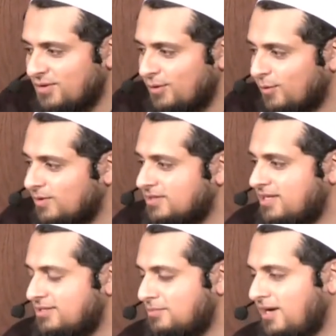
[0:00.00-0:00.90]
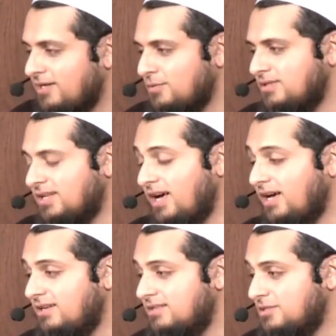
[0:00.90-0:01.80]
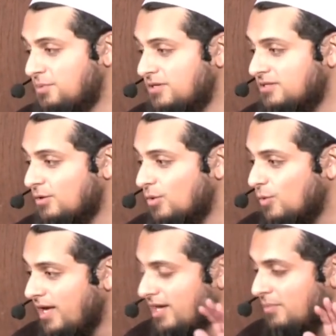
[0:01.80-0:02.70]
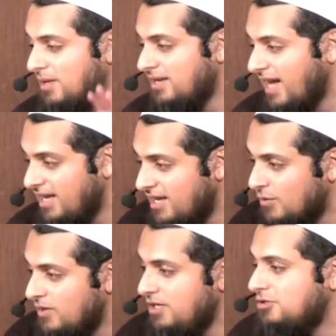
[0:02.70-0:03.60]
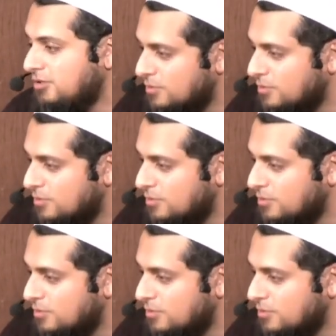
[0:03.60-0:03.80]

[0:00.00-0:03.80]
Oh Allah subhanahu wa ta'ala, this person would wake up at night and read your